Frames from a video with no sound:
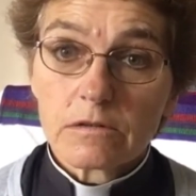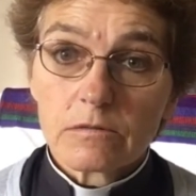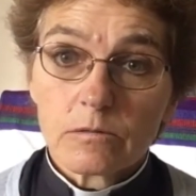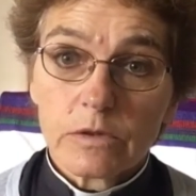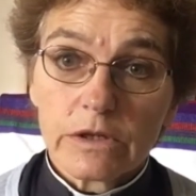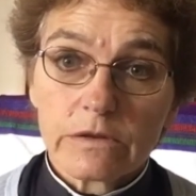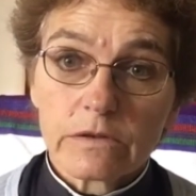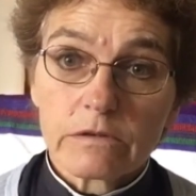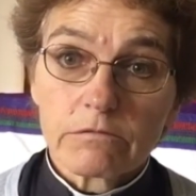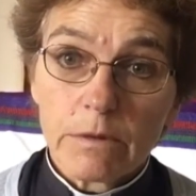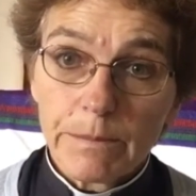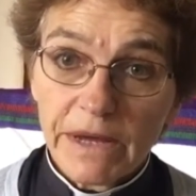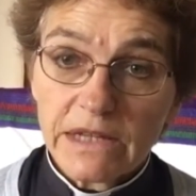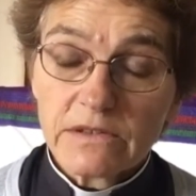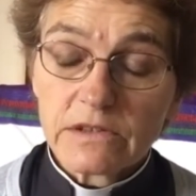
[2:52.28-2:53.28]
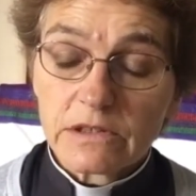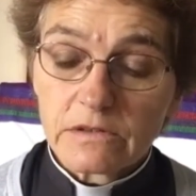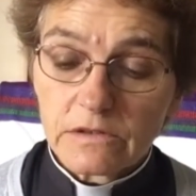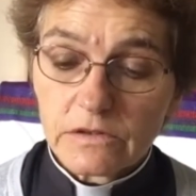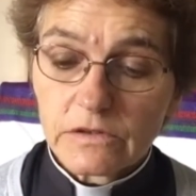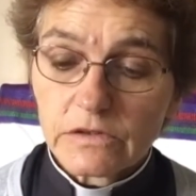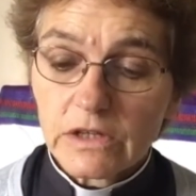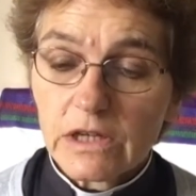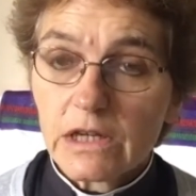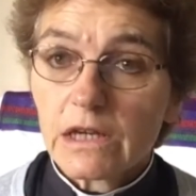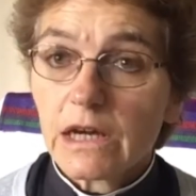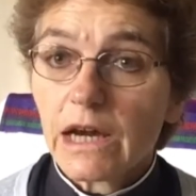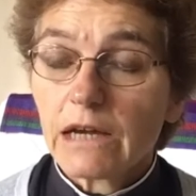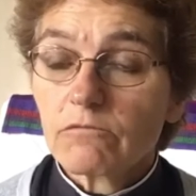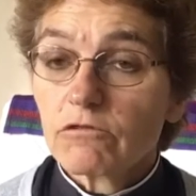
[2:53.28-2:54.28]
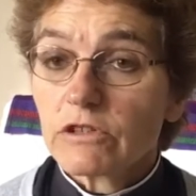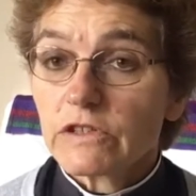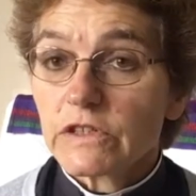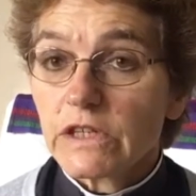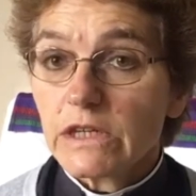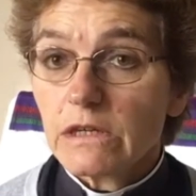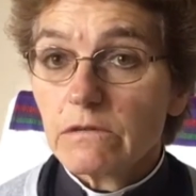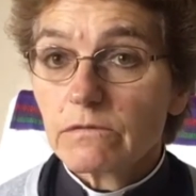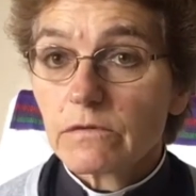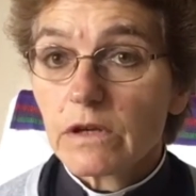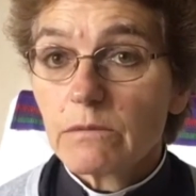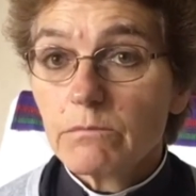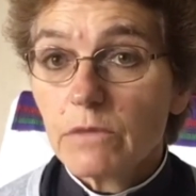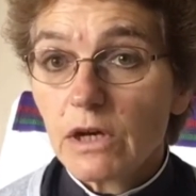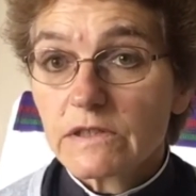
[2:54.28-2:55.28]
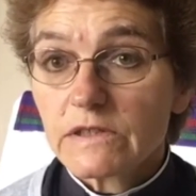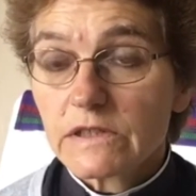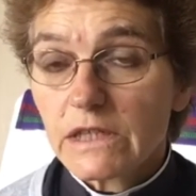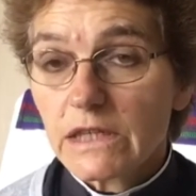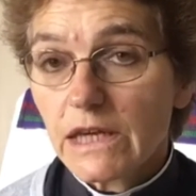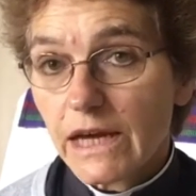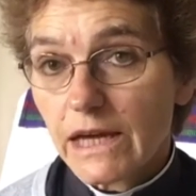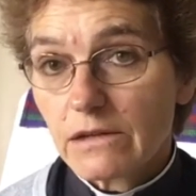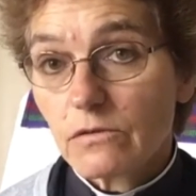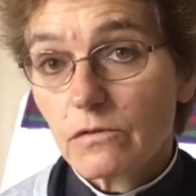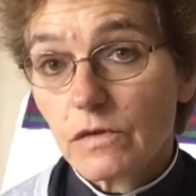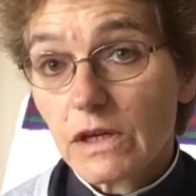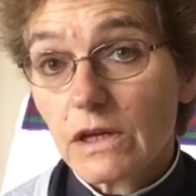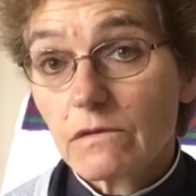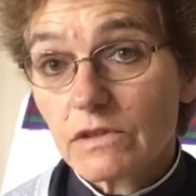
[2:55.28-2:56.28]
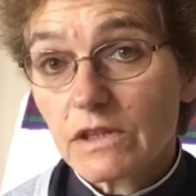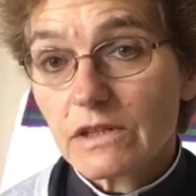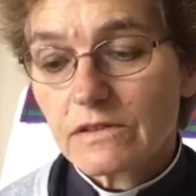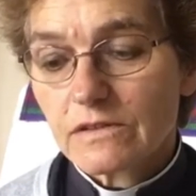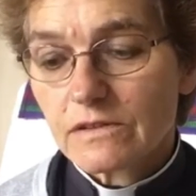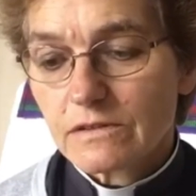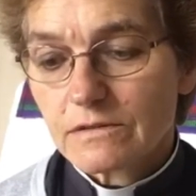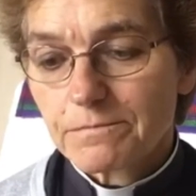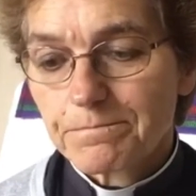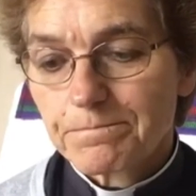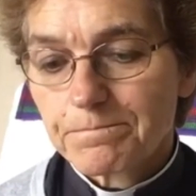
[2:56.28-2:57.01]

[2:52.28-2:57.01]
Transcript: with repentance and receive mercy and forgiveness.